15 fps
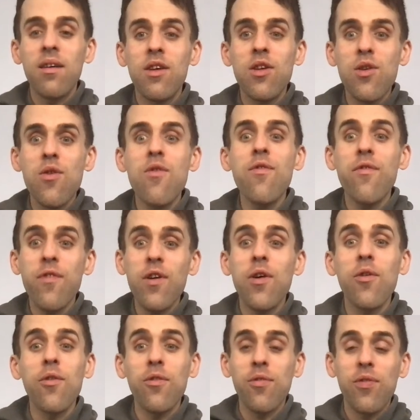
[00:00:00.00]
you
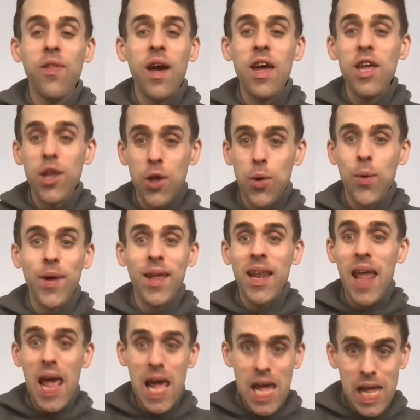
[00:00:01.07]
feel that you
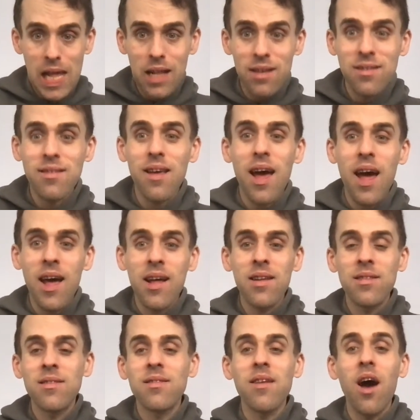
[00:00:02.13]
can eat
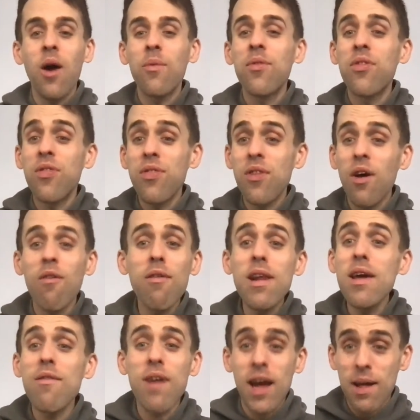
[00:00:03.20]
and I would
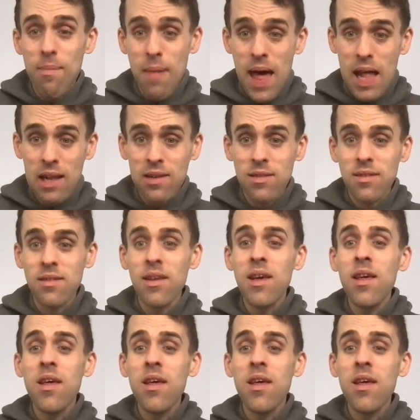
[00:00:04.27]
thoroughly recommend